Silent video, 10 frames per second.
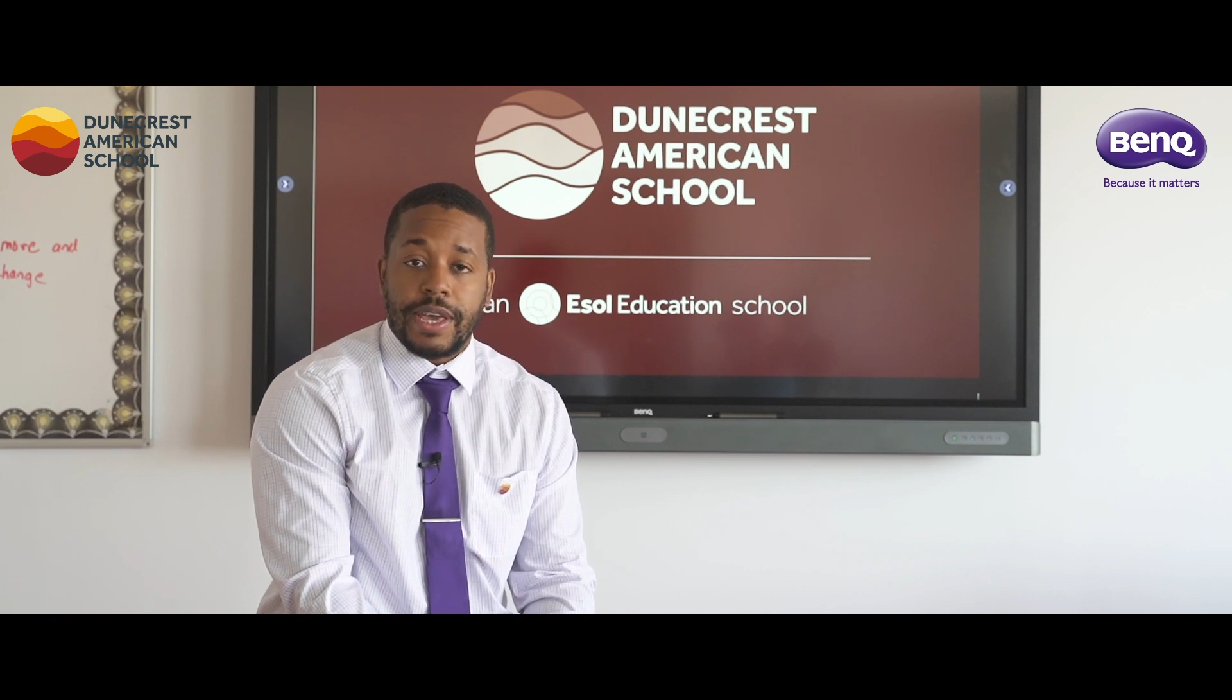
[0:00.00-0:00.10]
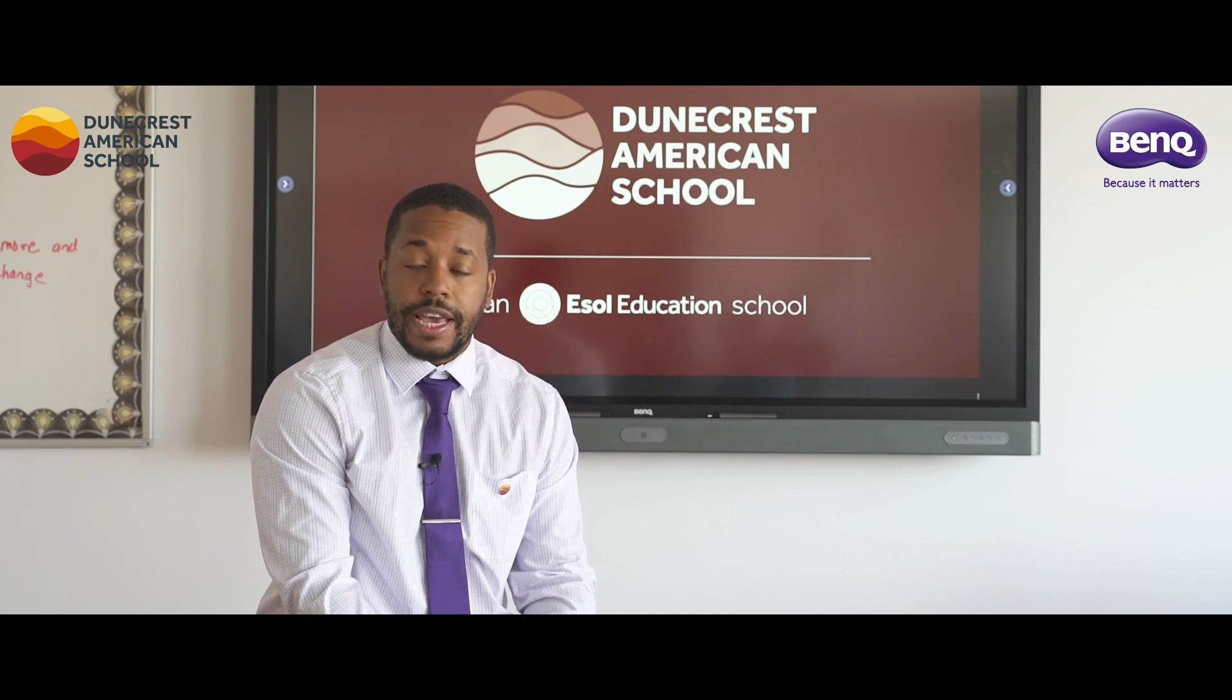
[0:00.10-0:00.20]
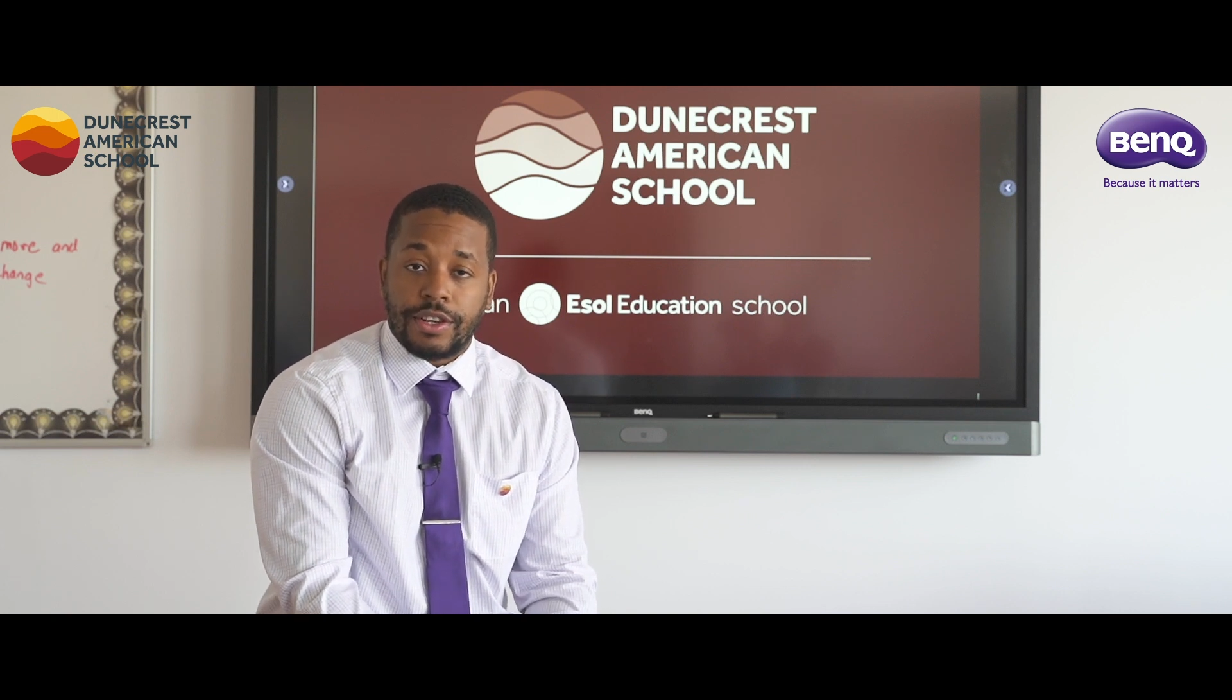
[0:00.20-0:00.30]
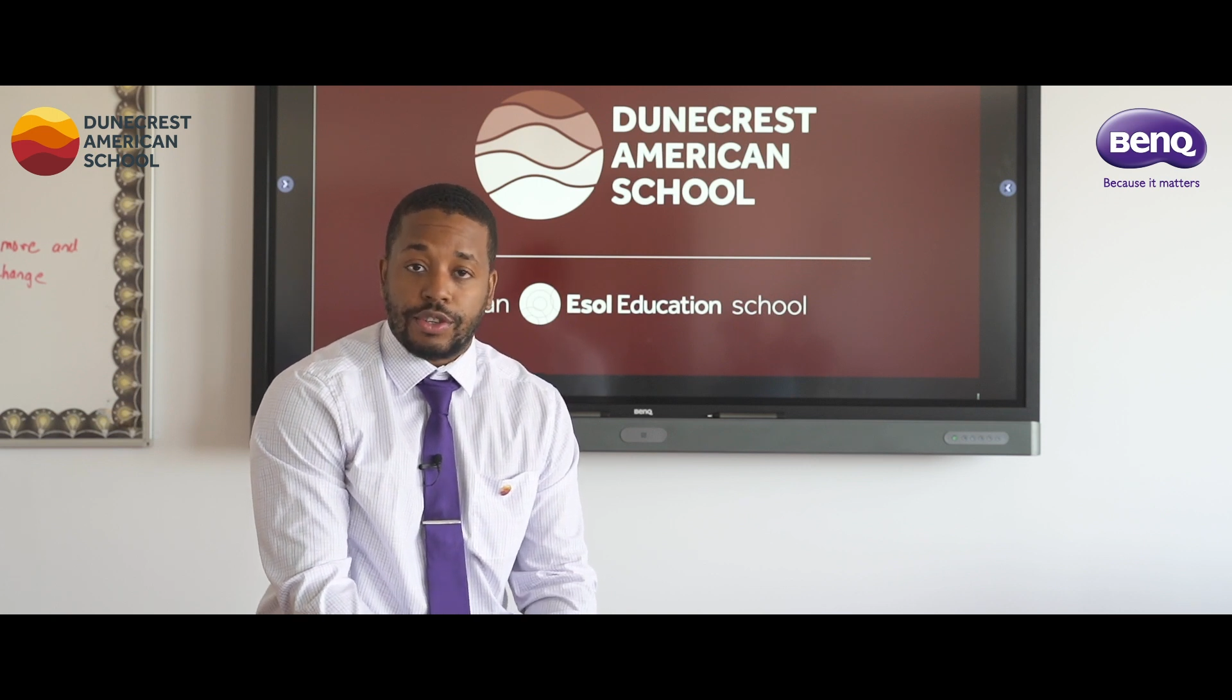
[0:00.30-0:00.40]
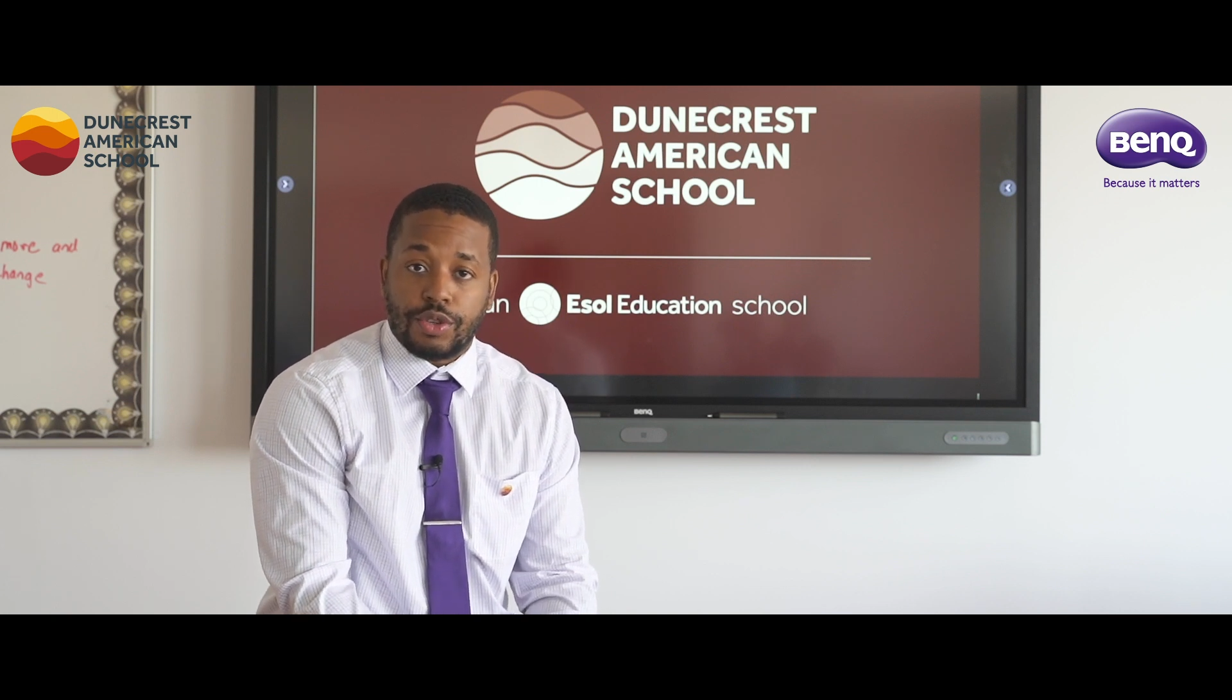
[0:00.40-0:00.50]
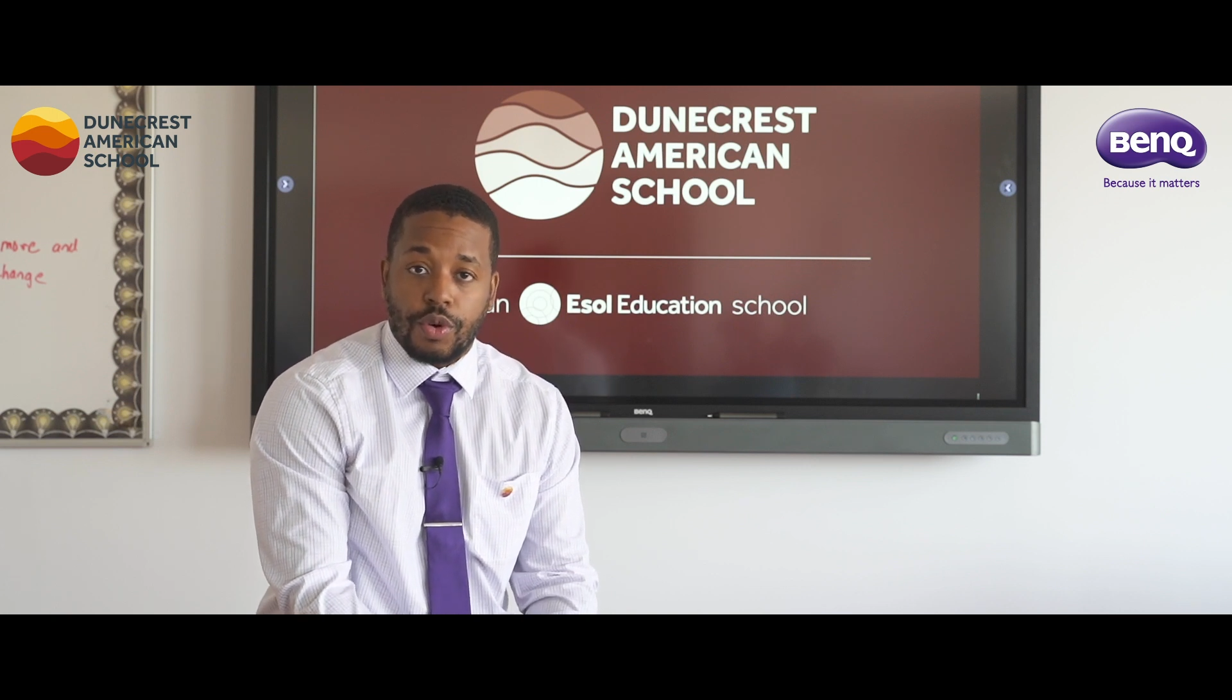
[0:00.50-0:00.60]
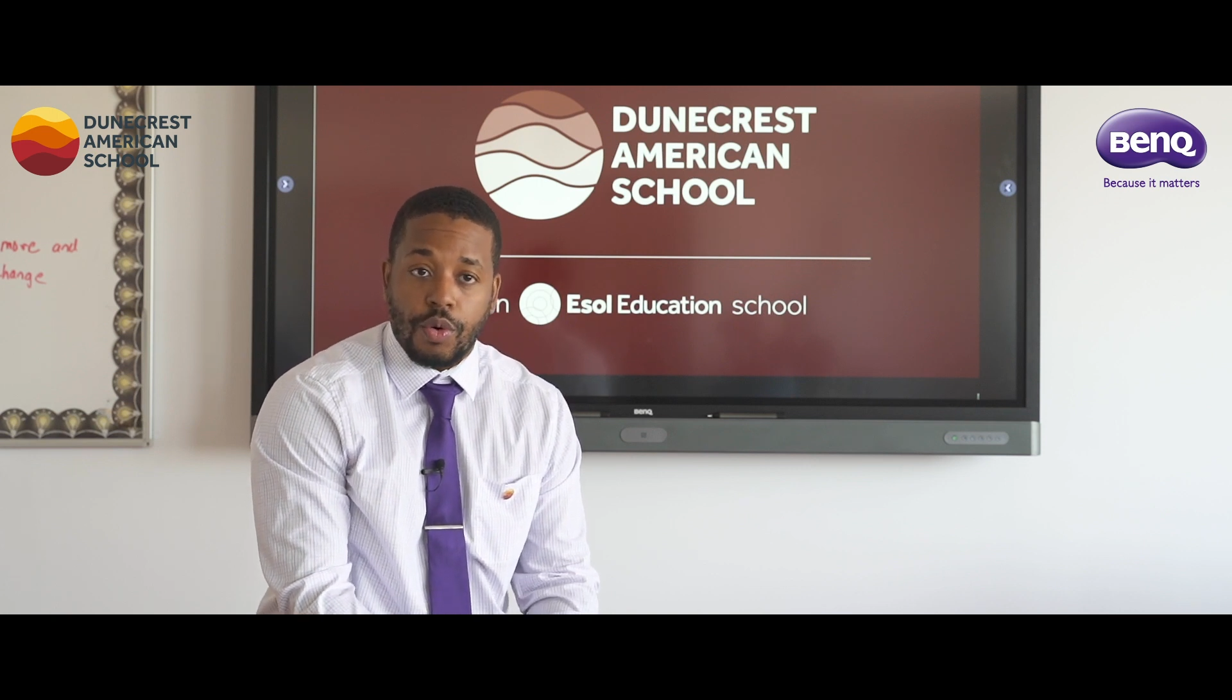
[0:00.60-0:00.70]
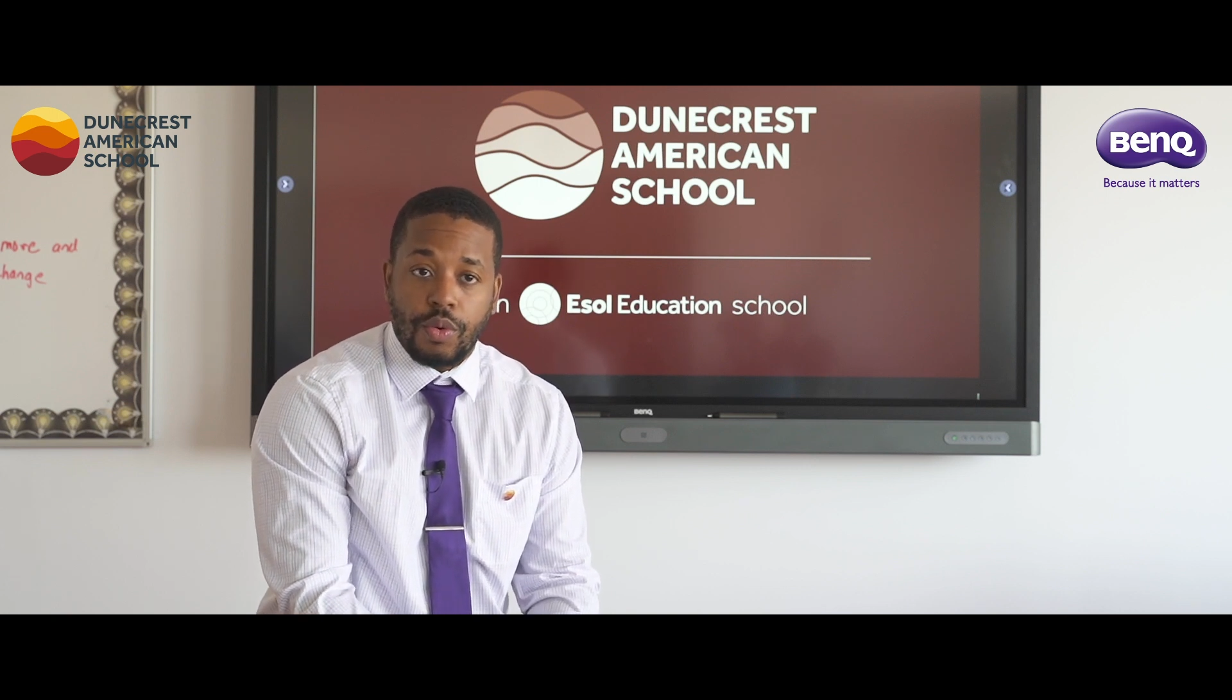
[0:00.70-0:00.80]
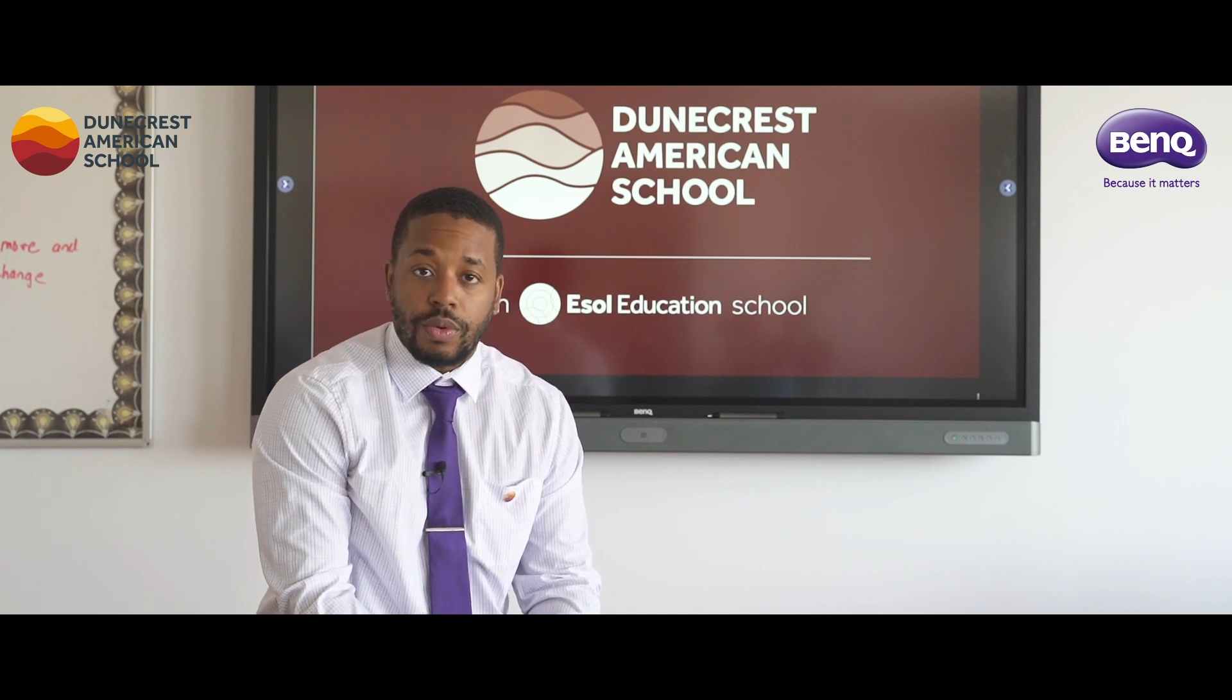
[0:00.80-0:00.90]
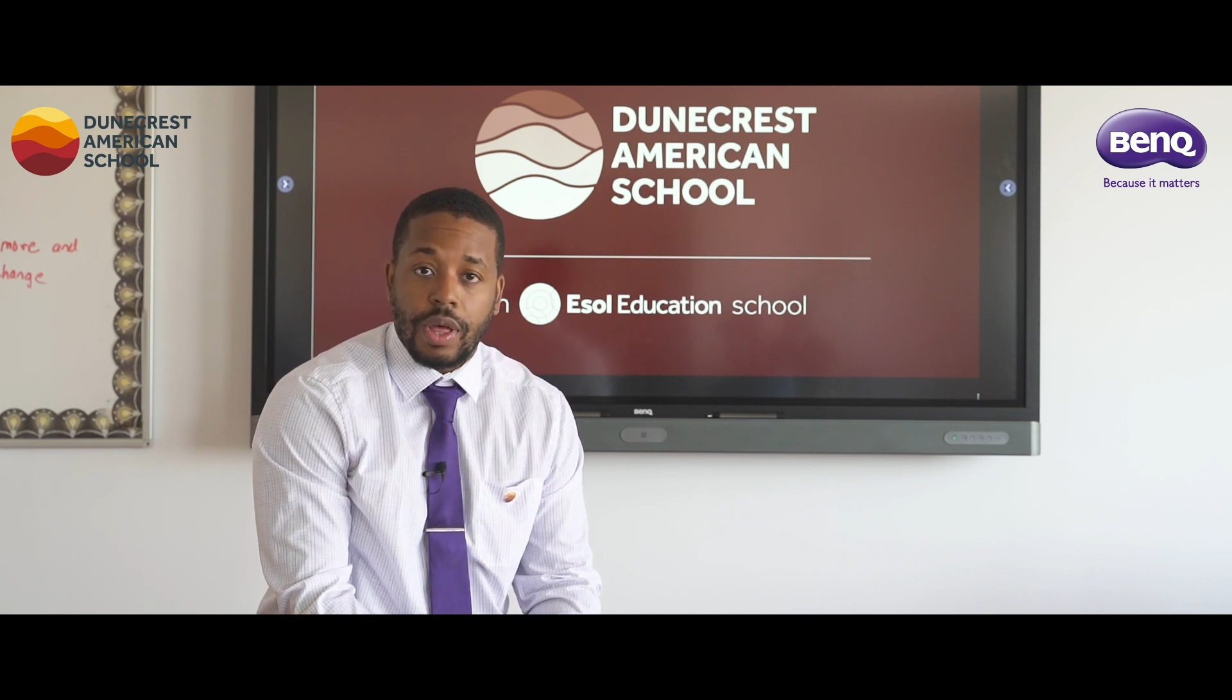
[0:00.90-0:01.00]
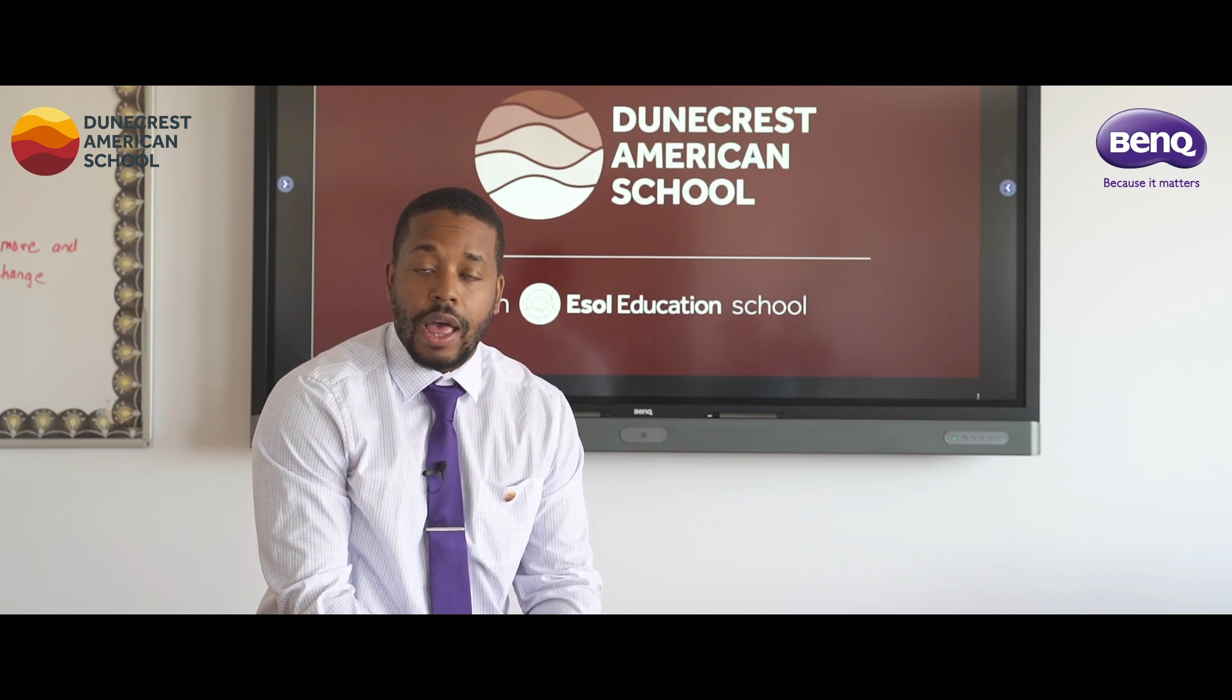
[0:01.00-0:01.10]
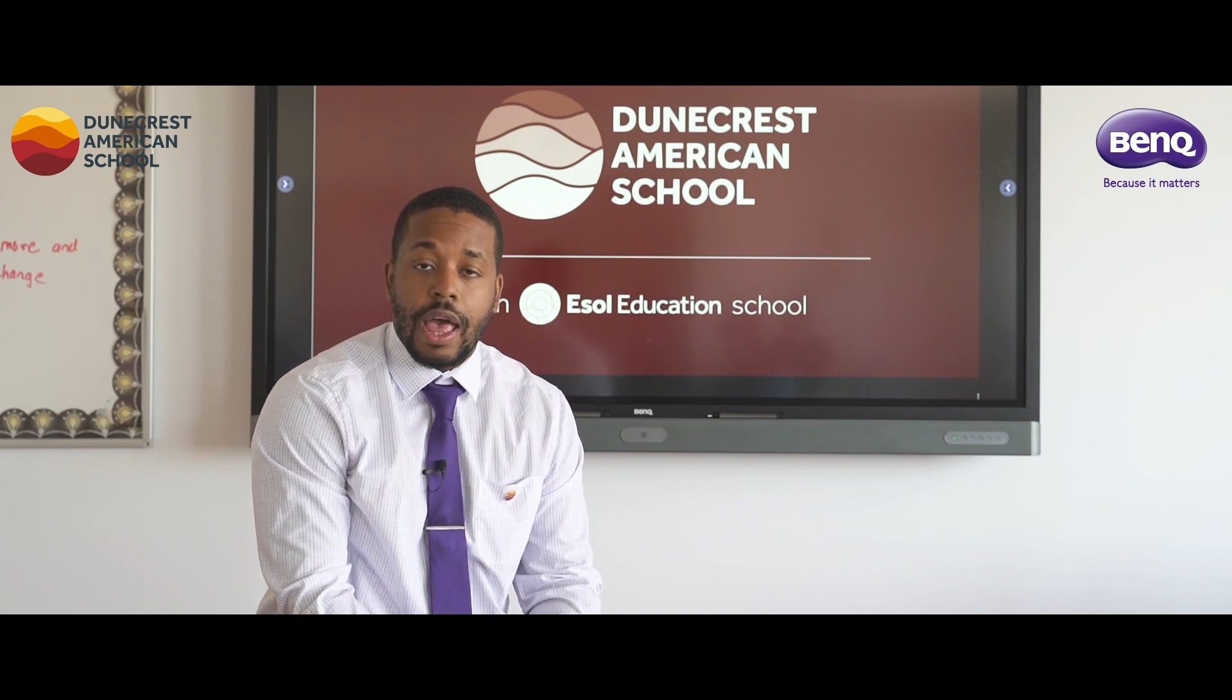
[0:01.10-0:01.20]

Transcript: be in school,